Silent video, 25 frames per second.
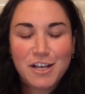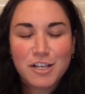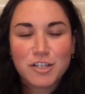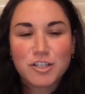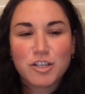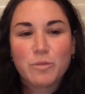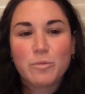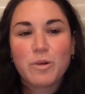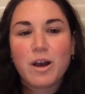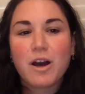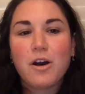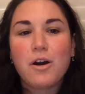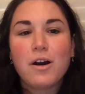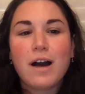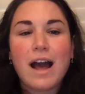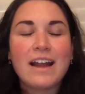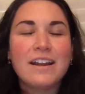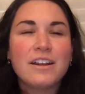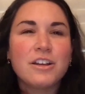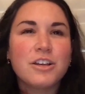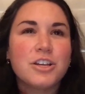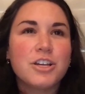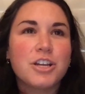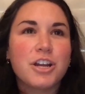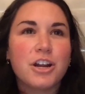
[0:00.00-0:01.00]
So I'm kind
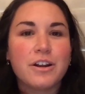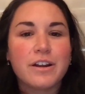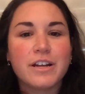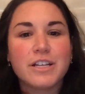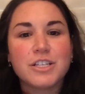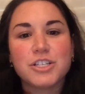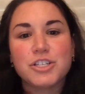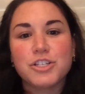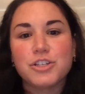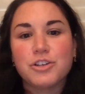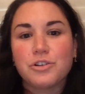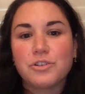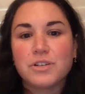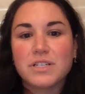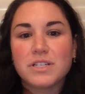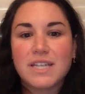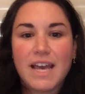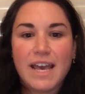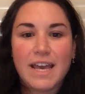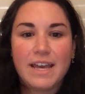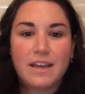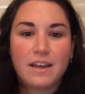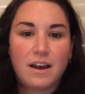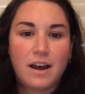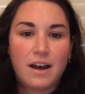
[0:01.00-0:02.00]
of curious your
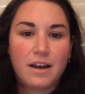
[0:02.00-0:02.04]
take